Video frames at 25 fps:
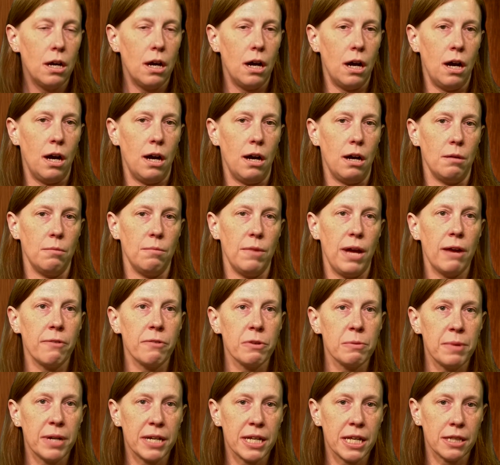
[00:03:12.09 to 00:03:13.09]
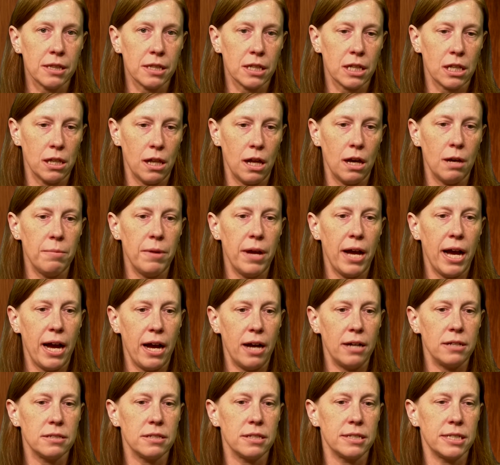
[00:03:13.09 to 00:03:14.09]
Um, everybody in the club
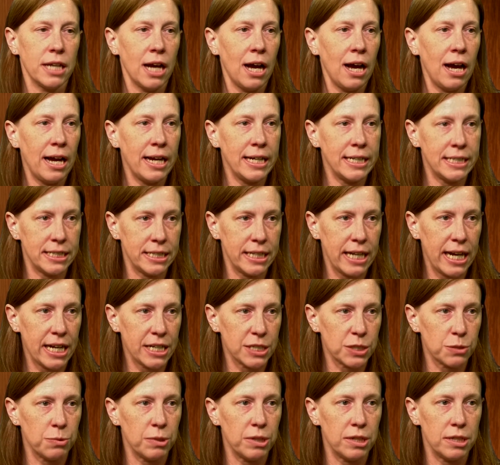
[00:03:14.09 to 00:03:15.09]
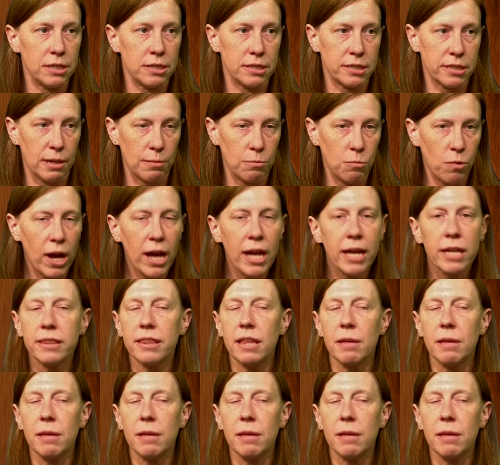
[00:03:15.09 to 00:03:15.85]
has a tie to Nashua in some way.